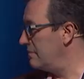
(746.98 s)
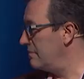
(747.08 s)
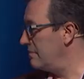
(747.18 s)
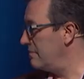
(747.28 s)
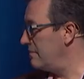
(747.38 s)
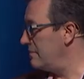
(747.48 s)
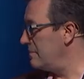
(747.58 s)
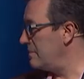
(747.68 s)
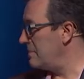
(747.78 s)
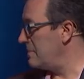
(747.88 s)

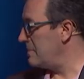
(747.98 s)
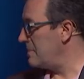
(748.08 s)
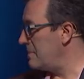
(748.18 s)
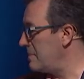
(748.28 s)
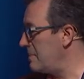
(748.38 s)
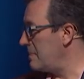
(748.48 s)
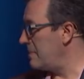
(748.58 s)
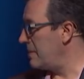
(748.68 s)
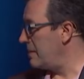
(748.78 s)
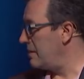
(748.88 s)

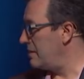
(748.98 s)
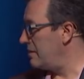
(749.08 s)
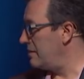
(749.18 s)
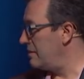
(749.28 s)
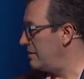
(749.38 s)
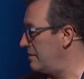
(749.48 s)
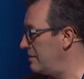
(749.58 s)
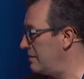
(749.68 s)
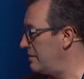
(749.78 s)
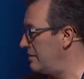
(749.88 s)
(silent)